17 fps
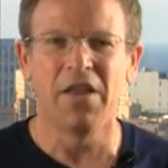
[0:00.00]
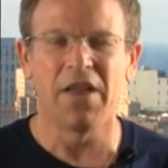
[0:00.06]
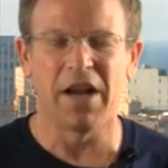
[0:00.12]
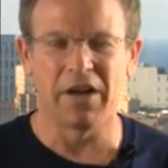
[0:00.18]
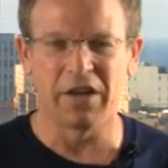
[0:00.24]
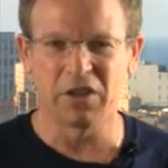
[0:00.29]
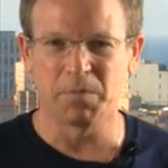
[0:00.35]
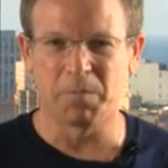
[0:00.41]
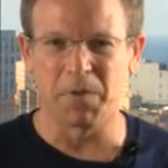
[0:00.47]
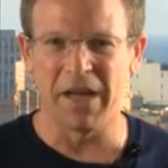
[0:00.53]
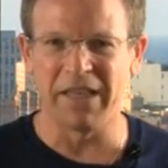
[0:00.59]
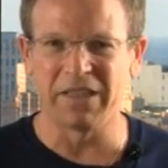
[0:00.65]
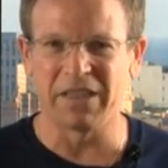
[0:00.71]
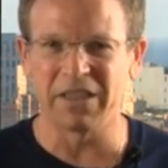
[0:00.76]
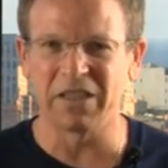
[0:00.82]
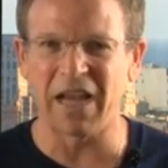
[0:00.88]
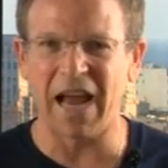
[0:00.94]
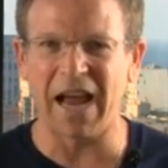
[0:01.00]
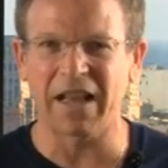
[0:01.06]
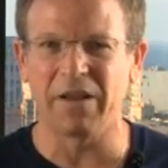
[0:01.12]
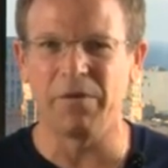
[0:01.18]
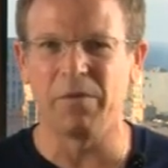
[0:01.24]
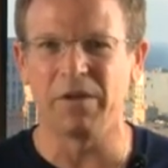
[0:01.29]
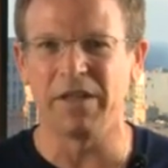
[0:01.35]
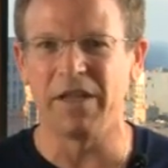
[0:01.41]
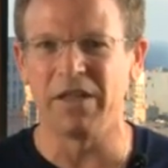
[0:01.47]
that explains exactly
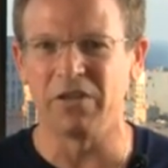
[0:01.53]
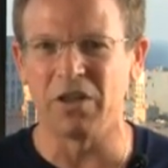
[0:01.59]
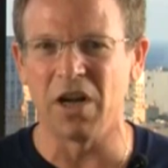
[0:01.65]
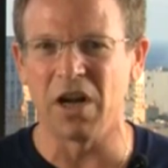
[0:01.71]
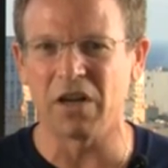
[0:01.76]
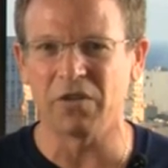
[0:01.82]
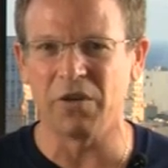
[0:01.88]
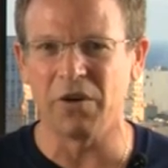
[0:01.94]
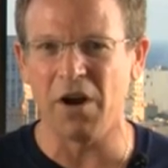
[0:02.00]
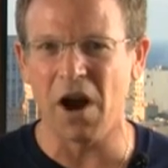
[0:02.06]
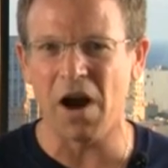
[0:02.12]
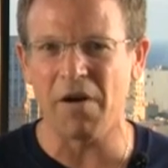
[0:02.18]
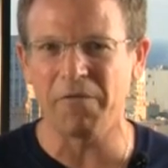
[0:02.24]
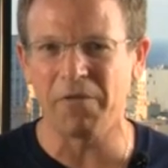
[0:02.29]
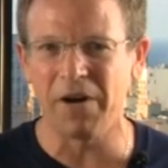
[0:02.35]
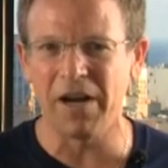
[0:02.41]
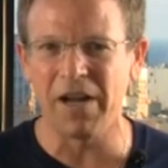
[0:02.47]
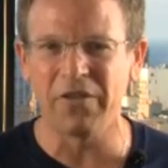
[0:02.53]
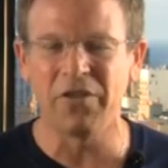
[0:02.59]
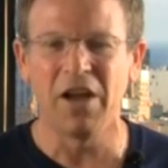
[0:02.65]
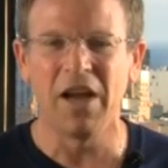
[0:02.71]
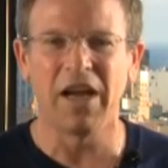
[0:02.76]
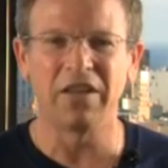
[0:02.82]
what the introductory offer is,